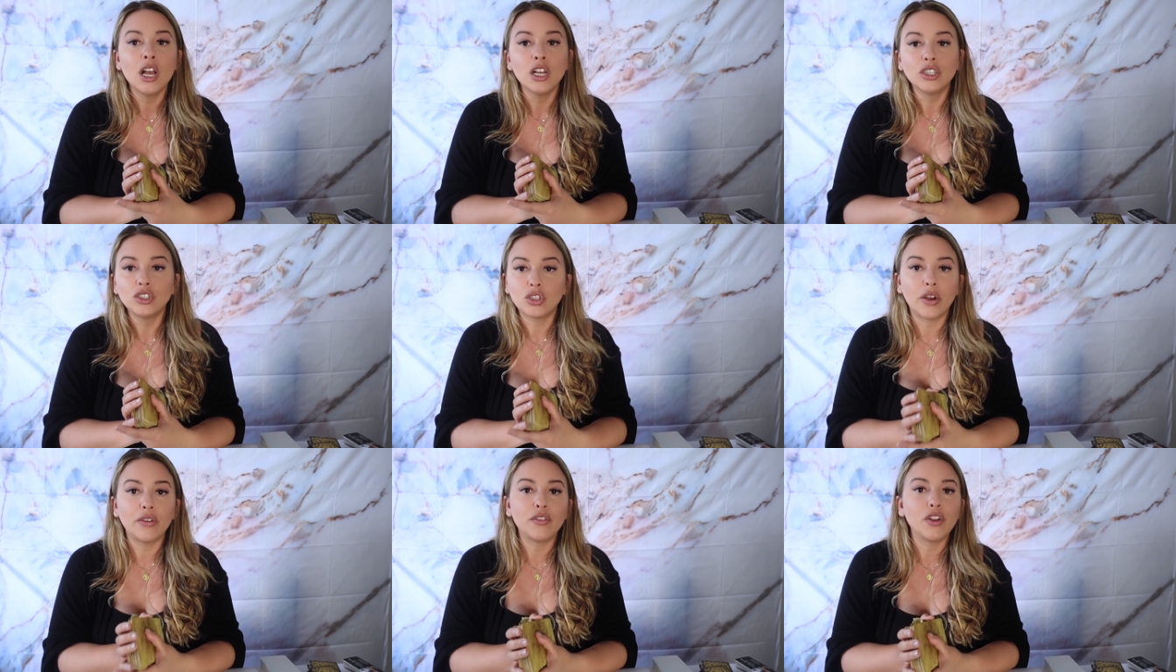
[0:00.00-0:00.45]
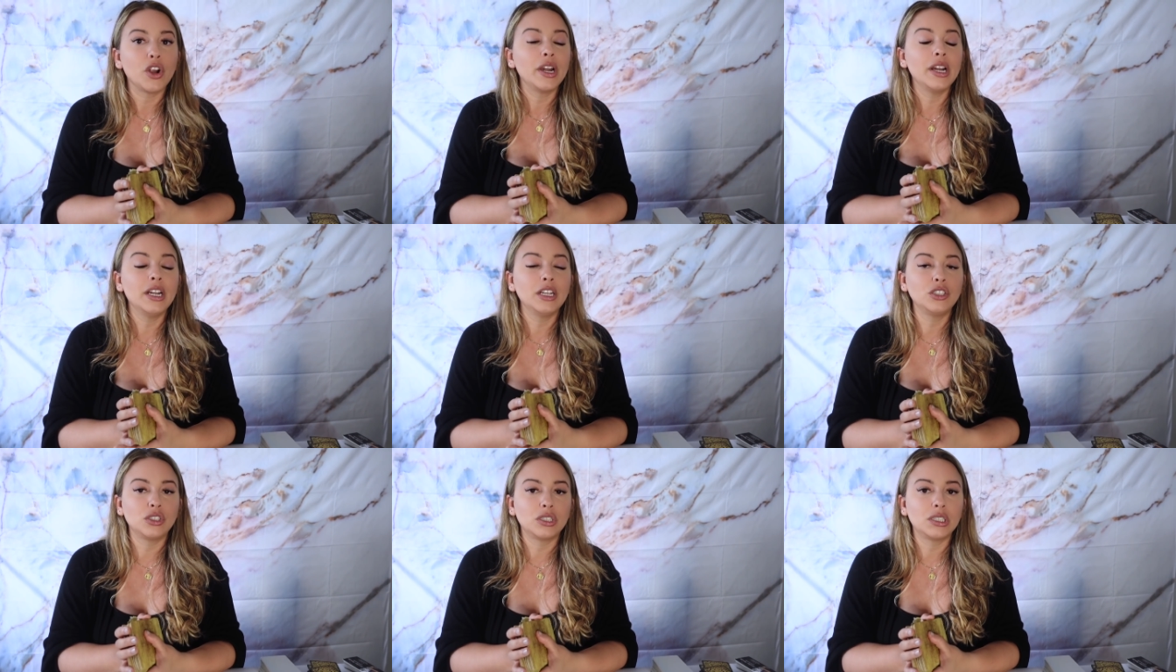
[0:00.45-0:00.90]
So if you're
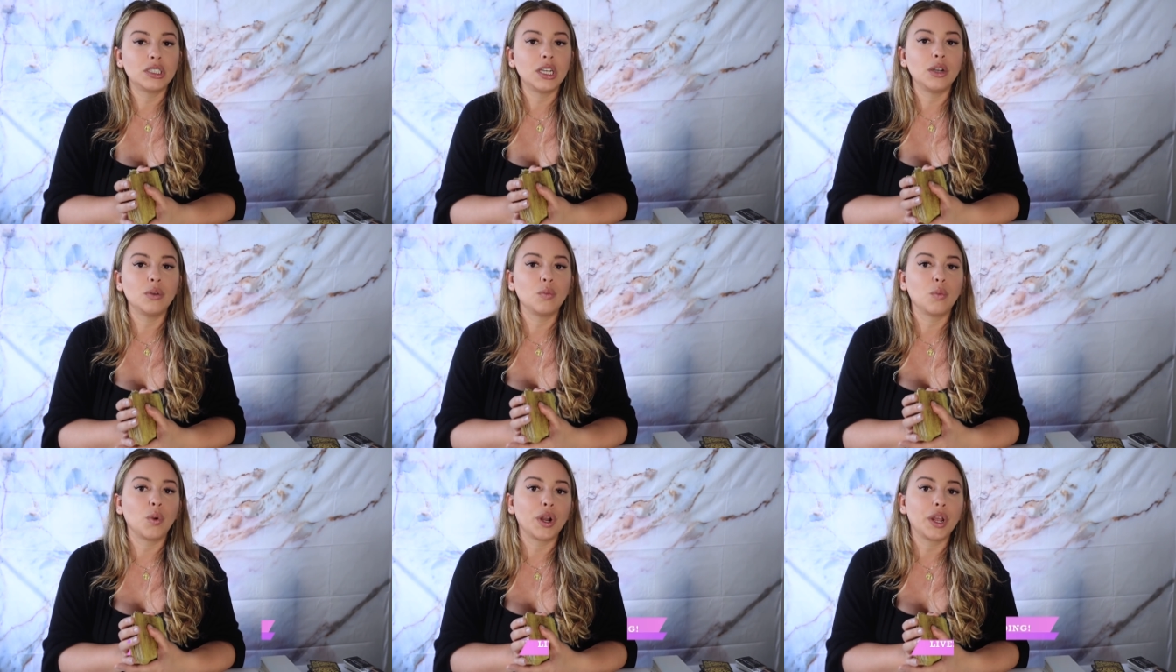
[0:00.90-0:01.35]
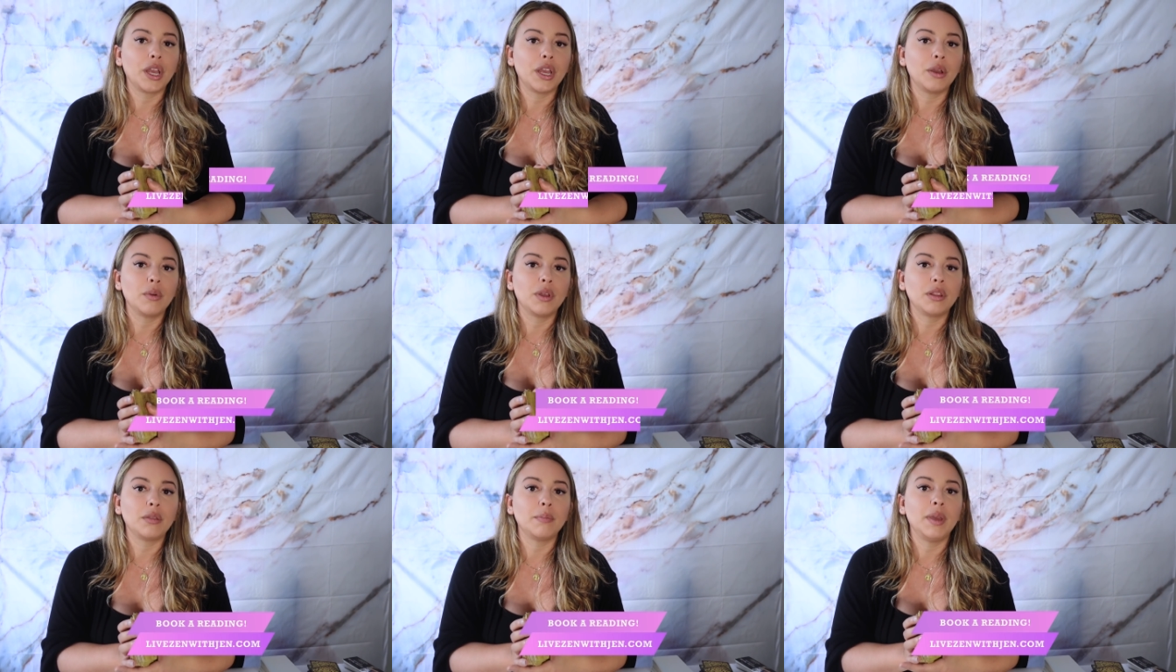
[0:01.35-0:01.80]
interested in
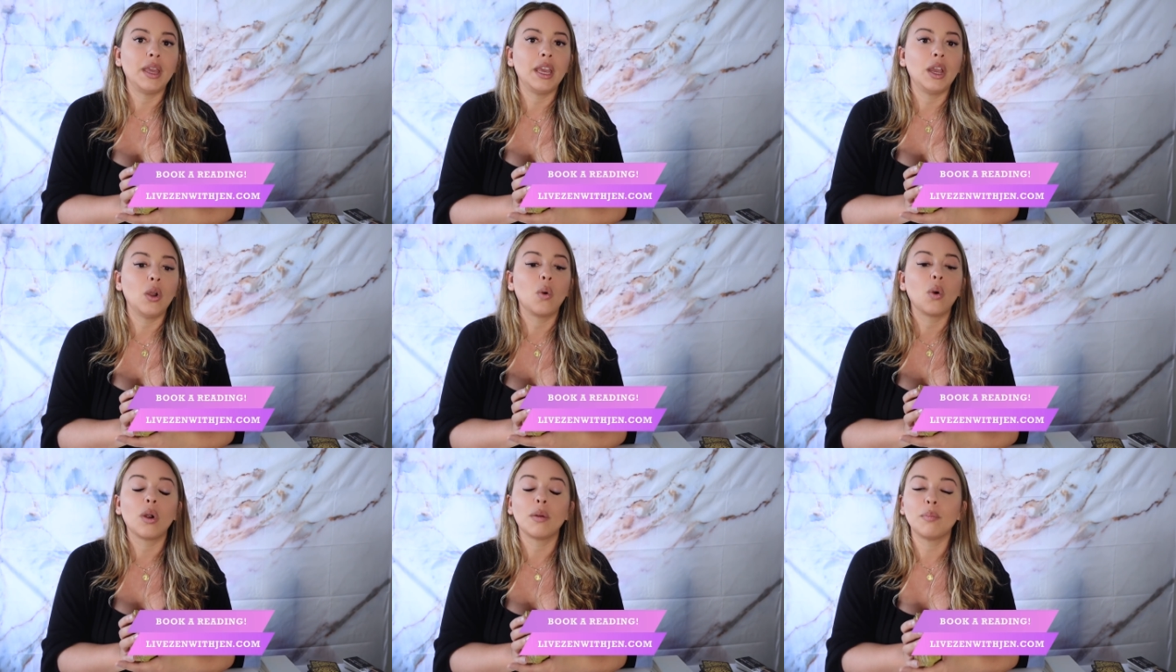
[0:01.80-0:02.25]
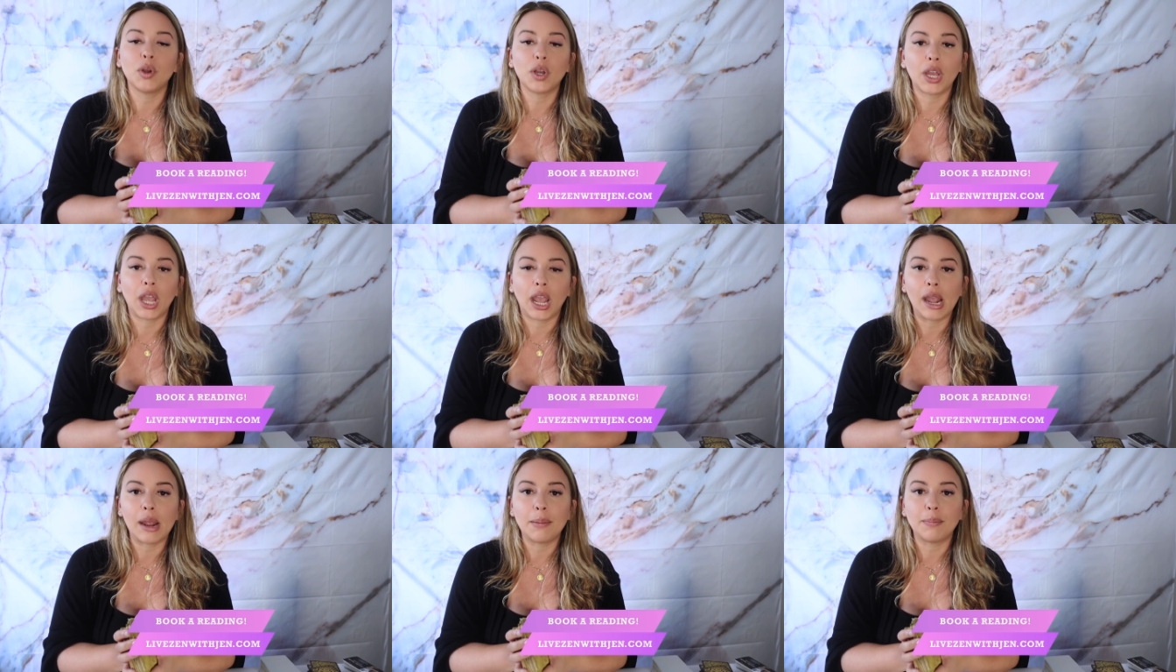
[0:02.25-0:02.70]
working with me or
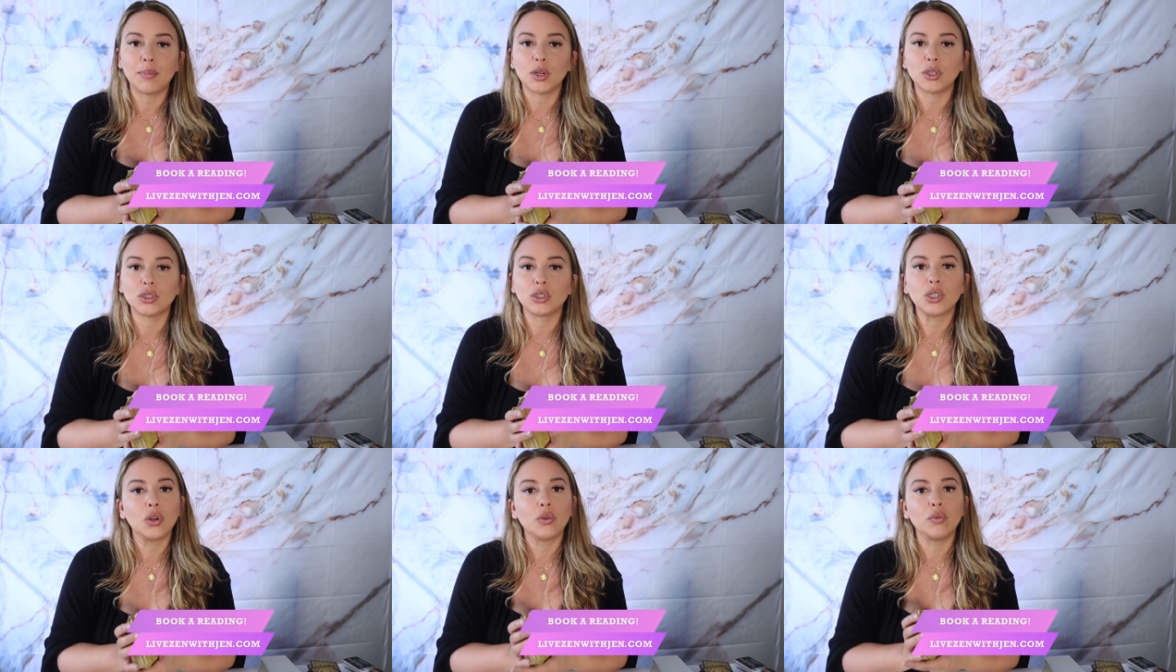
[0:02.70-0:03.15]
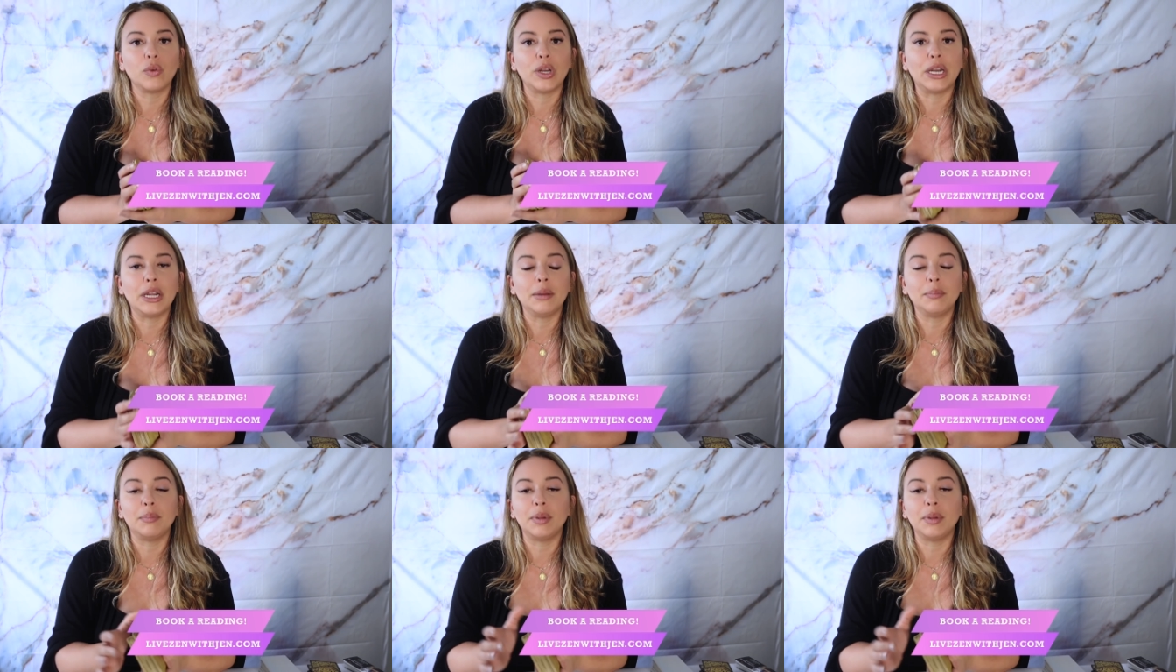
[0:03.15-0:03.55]
booking a personal reading,